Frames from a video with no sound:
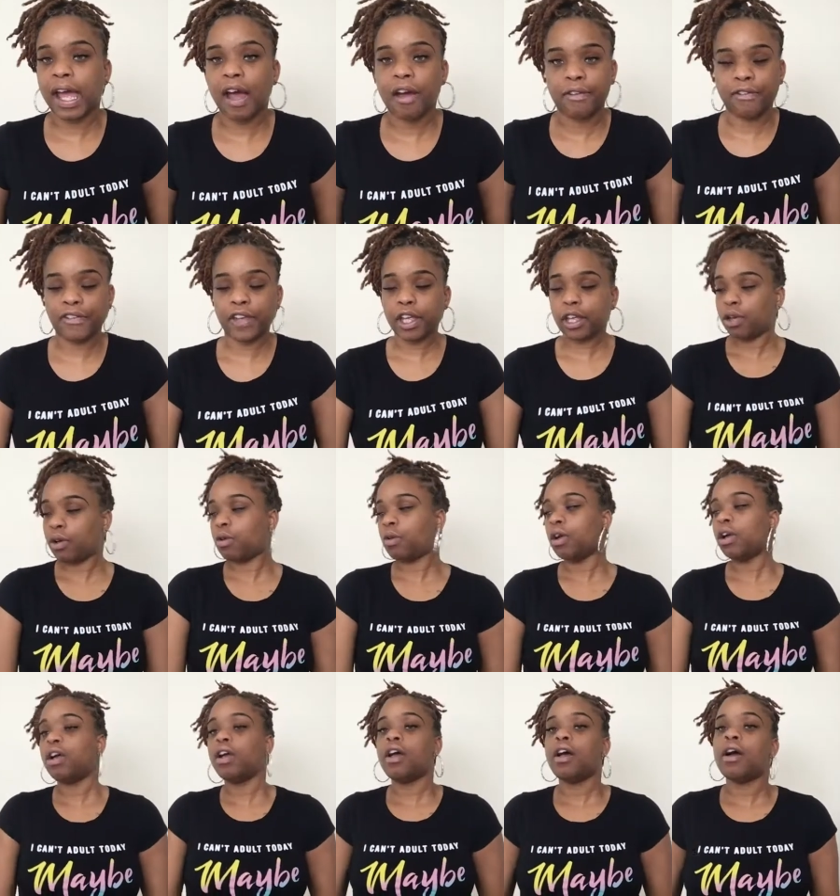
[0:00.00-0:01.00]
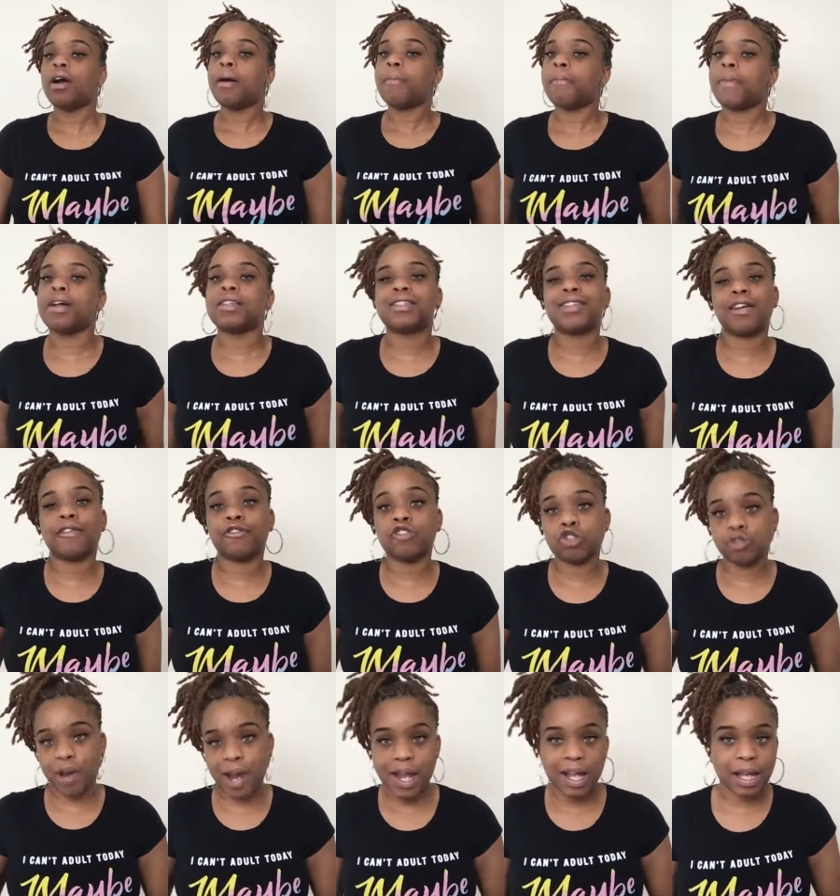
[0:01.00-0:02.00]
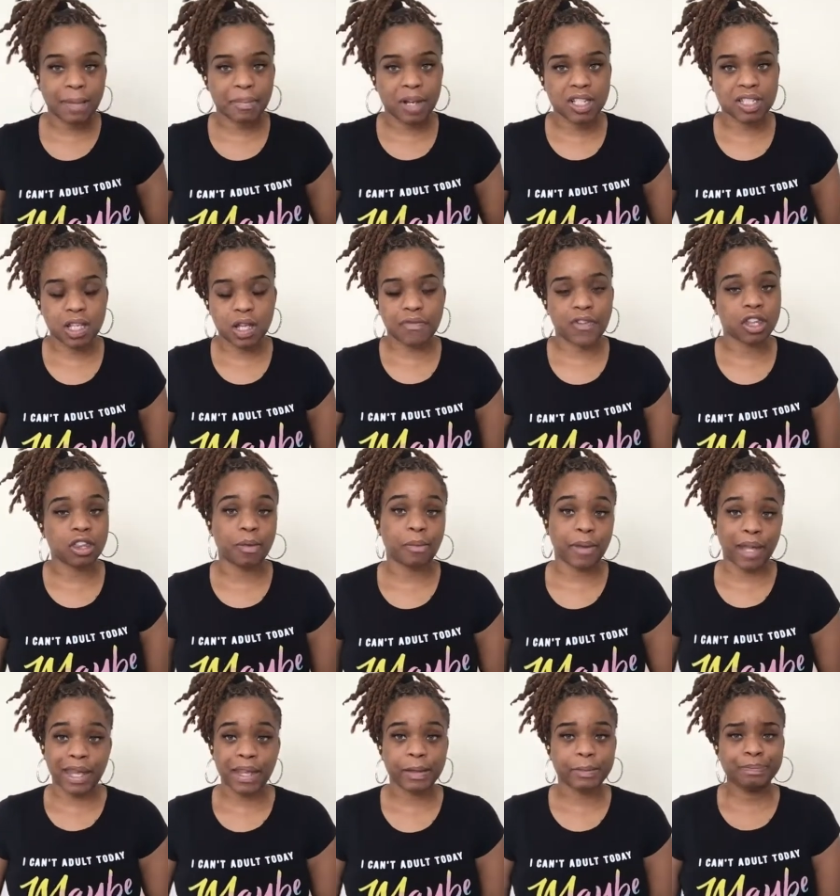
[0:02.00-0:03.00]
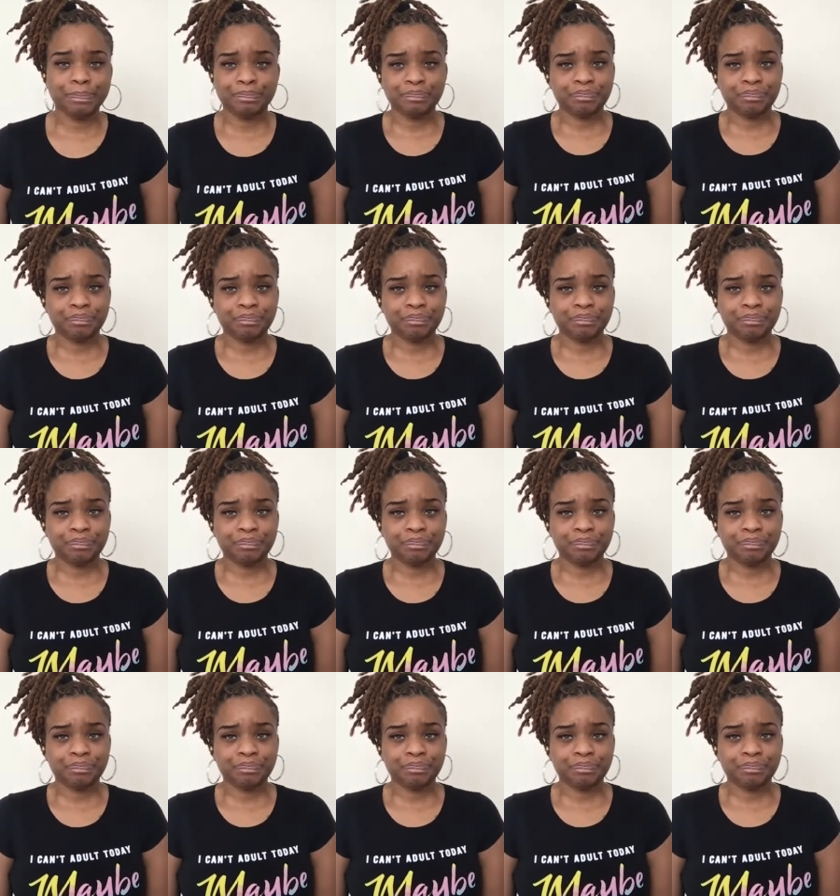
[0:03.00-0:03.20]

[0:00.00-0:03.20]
I feel myself dragging myself at the bed.